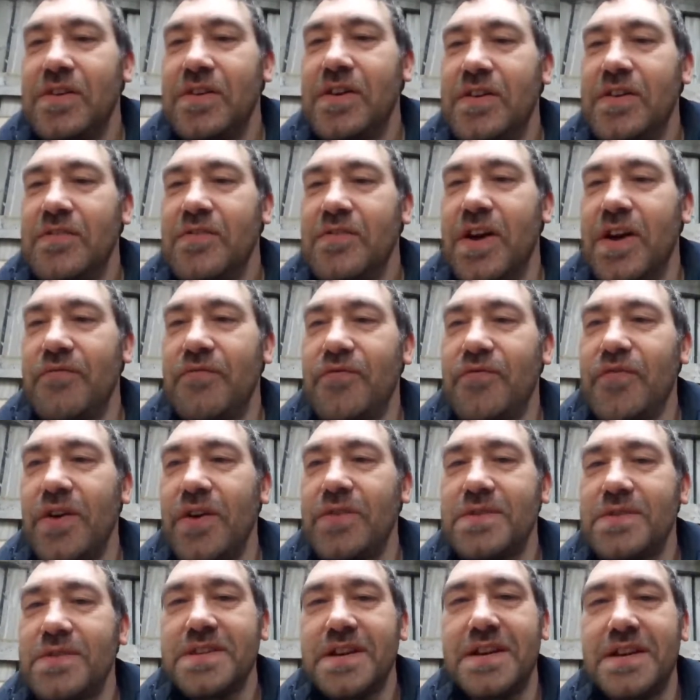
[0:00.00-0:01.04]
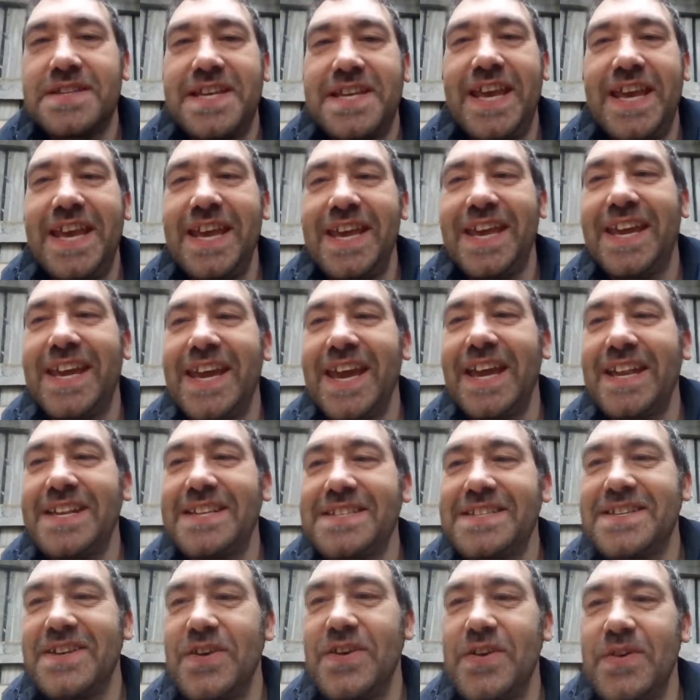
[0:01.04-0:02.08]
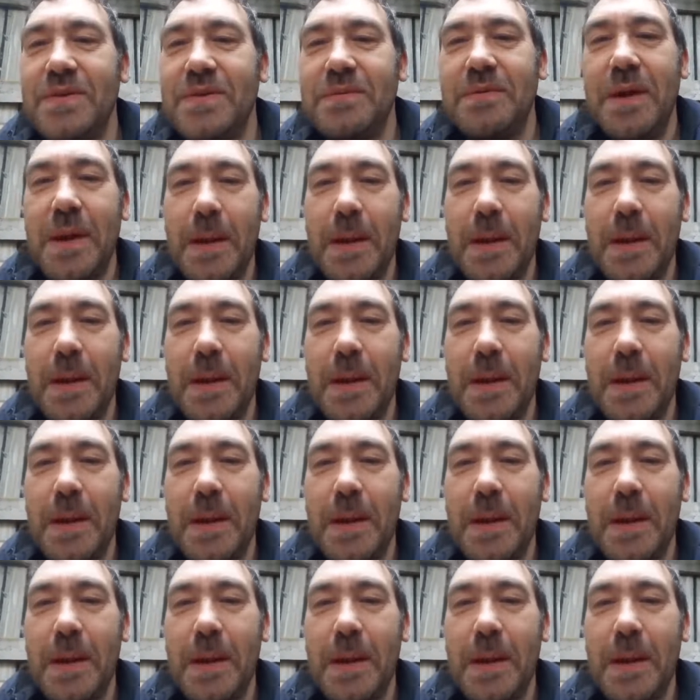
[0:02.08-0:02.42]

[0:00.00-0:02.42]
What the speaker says: Right, folks, I'll see you again soon.